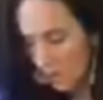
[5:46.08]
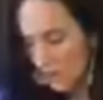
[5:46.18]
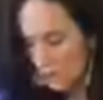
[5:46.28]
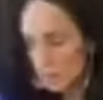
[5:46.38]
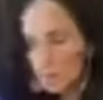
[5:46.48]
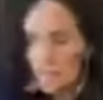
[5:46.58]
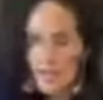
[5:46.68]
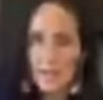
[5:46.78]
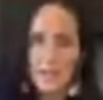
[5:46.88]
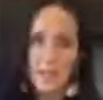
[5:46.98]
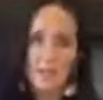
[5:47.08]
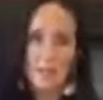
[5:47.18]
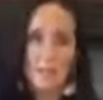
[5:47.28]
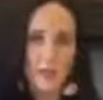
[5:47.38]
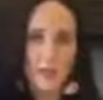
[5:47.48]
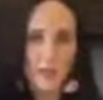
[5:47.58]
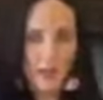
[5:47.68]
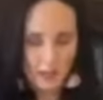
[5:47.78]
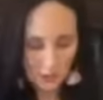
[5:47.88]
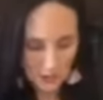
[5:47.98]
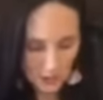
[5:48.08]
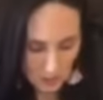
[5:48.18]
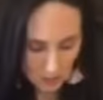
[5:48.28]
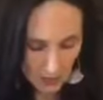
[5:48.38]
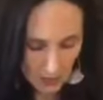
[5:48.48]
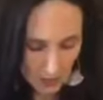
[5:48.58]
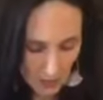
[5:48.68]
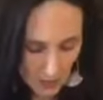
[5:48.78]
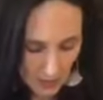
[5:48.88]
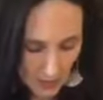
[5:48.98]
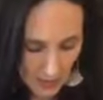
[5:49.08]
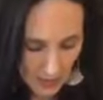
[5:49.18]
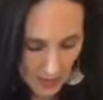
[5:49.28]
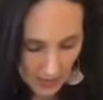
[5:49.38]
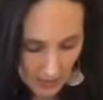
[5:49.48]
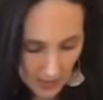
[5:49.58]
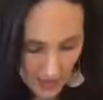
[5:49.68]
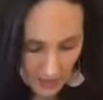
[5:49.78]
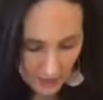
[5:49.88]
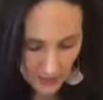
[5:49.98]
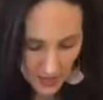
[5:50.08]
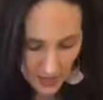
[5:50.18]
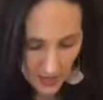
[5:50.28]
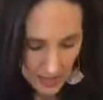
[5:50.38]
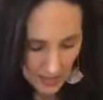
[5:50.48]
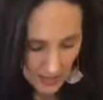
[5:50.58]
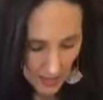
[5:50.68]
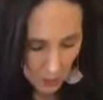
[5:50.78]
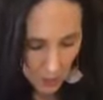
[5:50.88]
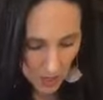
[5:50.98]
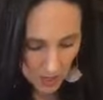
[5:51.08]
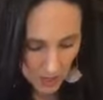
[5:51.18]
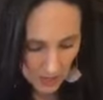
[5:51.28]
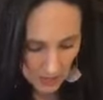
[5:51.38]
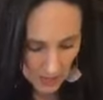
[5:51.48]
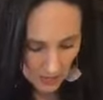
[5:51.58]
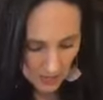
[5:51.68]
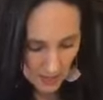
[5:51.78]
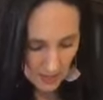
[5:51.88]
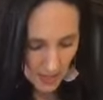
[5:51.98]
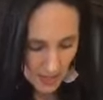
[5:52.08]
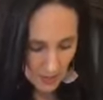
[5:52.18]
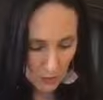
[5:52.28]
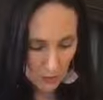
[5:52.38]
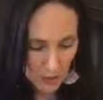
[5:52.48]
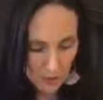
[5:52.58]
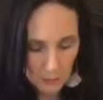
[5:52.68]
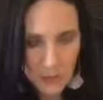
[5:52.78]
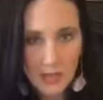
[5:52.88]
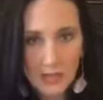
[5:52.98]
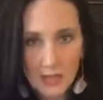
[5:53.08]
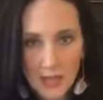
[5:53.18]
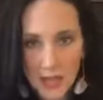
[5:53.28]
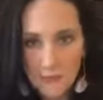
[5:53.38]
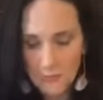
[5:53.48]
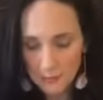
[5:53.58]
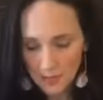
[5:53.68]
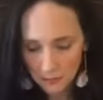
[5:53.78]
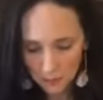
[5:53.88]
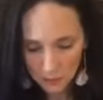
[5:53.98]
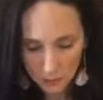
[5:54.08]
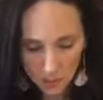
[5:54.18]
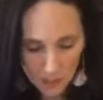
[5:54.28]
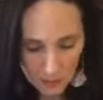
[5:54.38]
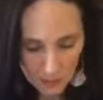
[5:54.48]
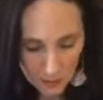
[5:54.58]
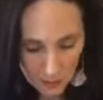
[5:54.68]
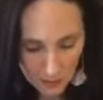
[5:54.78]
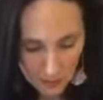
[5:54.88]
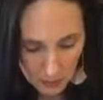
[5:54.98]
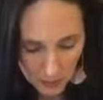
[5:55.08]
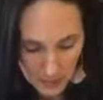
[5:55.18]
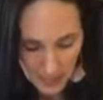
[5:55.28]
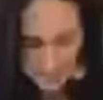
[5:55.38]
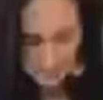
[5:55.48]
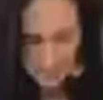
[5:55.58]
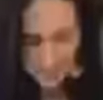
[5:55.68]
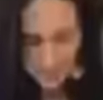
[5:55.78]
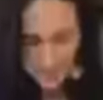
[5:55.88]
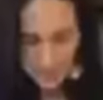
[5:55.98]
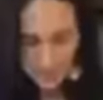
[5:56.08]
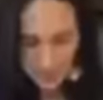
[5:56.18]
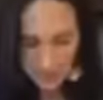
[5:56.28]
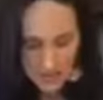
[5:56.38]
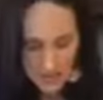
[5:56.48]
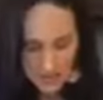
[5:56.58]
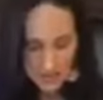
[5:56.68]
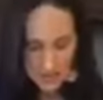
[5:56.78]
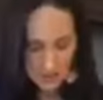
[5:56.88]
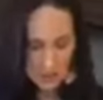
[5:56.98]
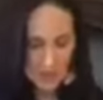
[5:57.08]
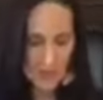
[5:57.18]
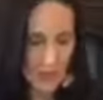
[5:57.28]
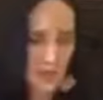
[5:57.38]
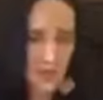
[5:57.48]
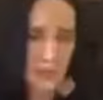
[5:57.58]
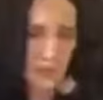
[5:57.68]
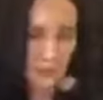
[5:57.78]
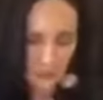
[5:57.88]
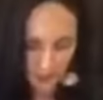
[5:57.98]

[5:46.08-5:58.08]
I normally add celery, but I noticed right before I did this I didn't have any. And I washed these carrots. I don't bother peeling them, but if you feel more comfortable with that, you can, and you just kind of